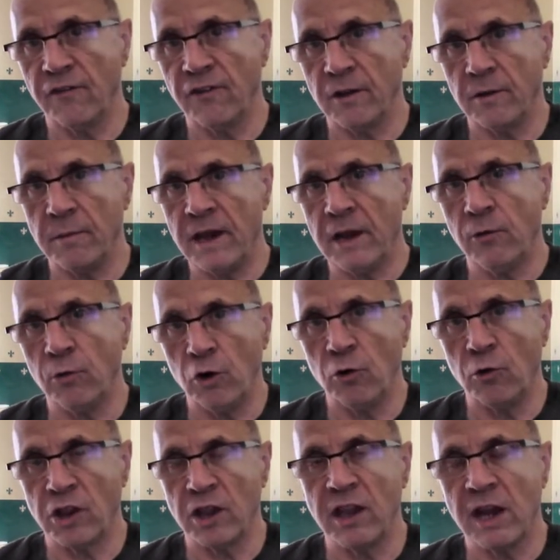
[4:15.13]
male will
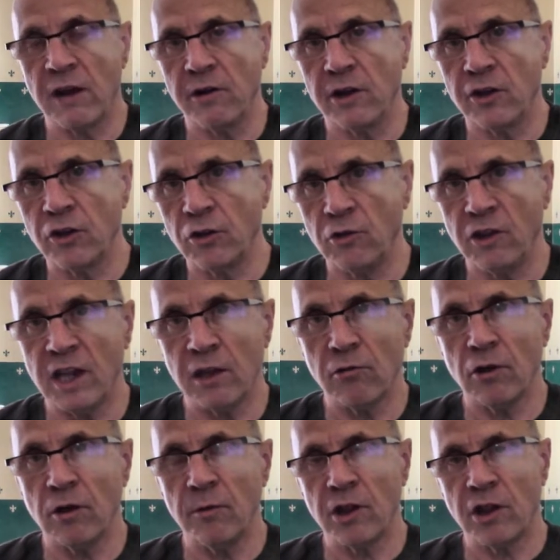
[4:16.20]
always inherit two Z
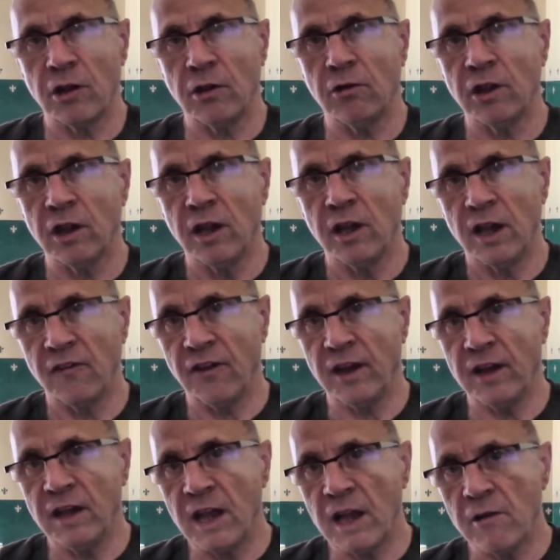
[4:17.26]
chromosomes. If it
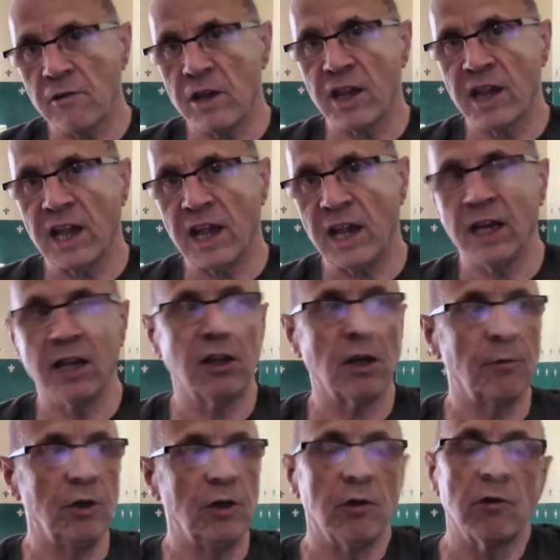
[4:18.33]
inherits a
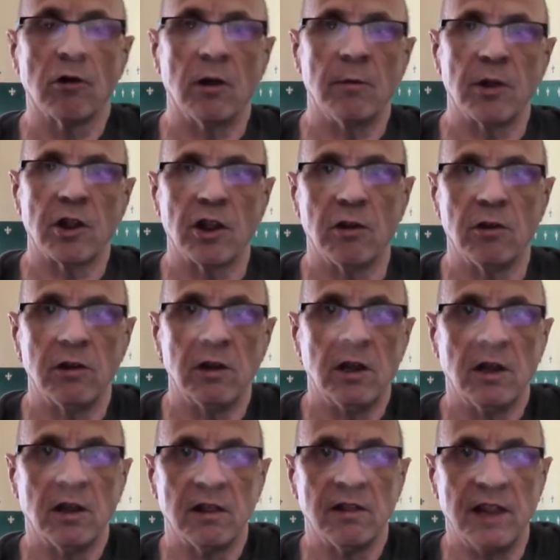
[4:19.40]
W chromosome,
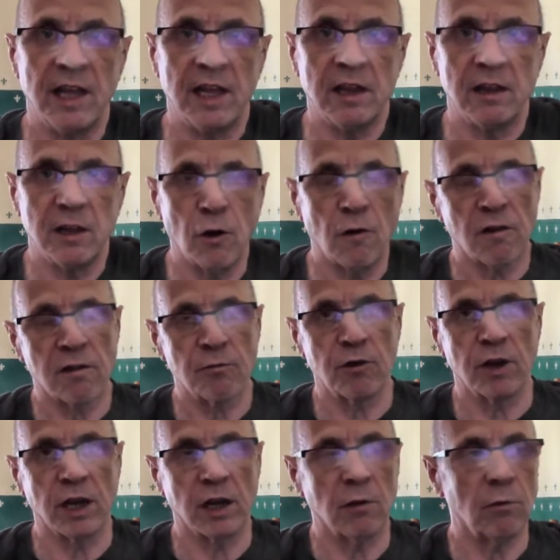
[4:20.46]
then the
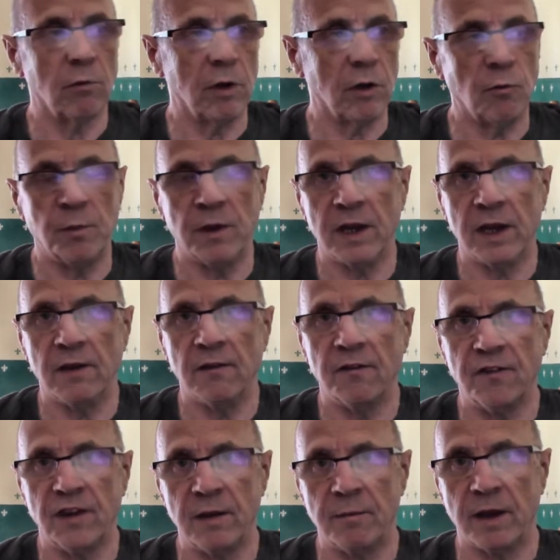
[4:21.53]
offspring will be
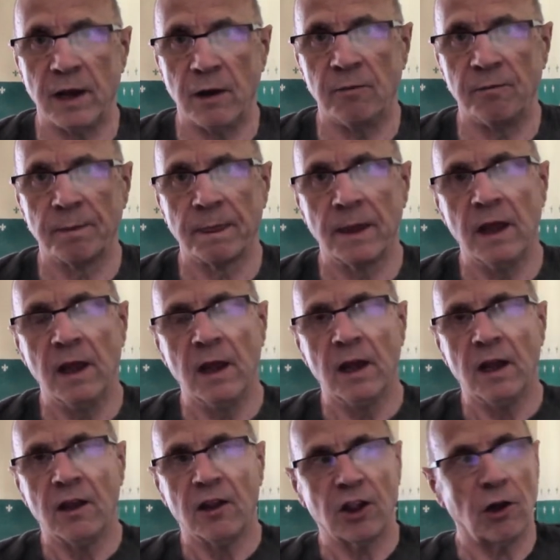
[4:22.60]
female.
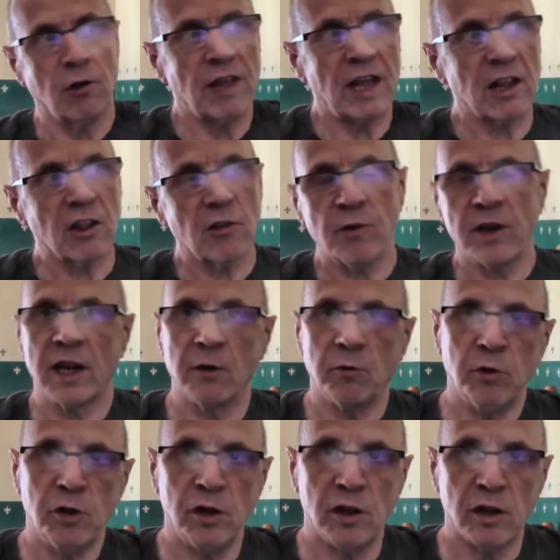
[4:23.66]
So that's the way it
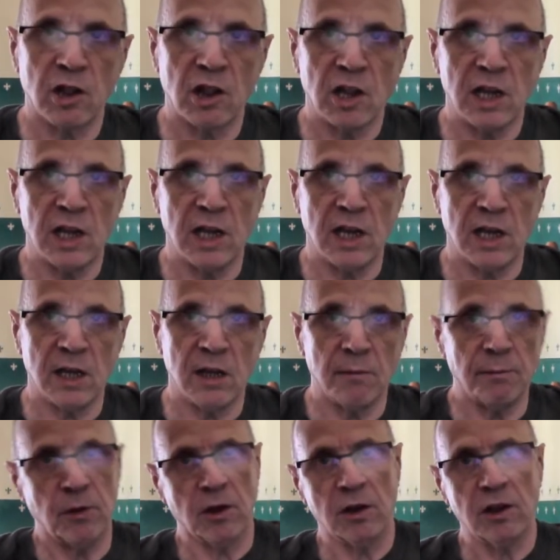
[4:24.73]
works in
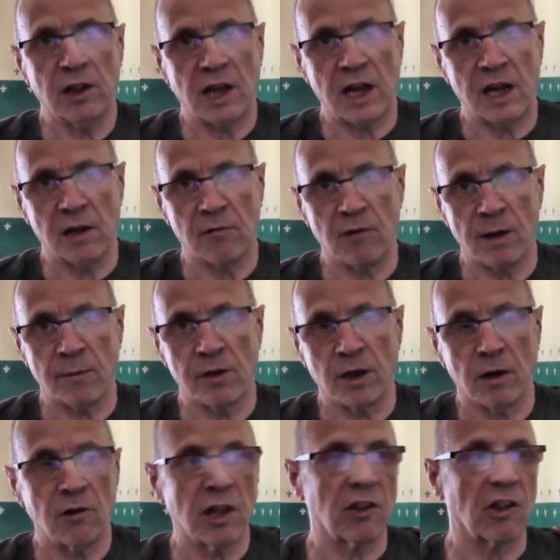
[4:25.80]
birds and in
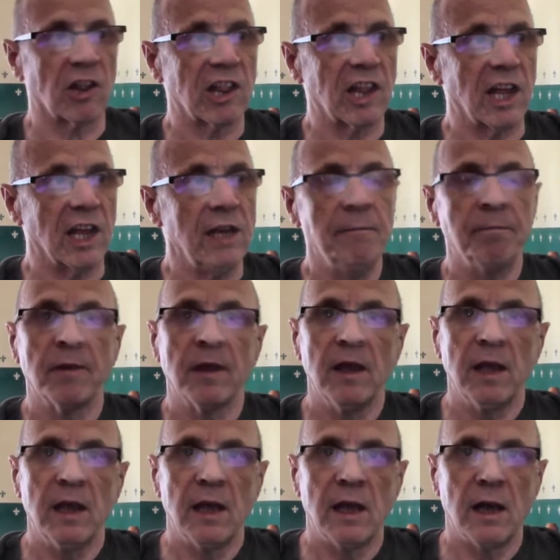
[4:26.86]
reptiles, as I say.
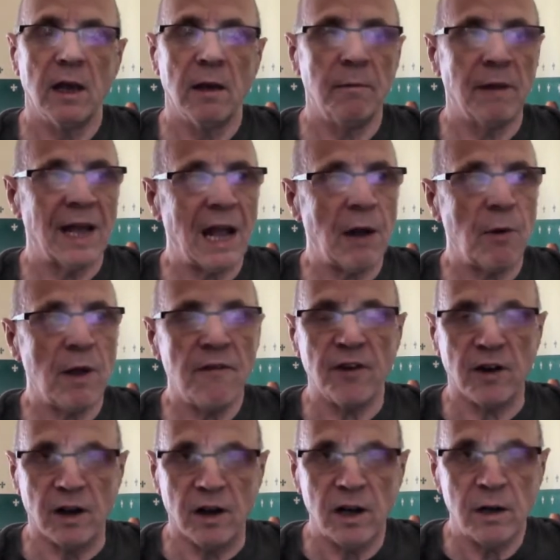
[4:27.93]

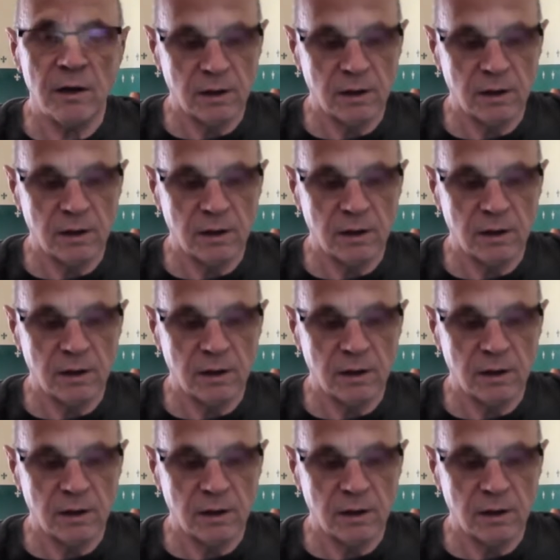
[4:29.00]
However,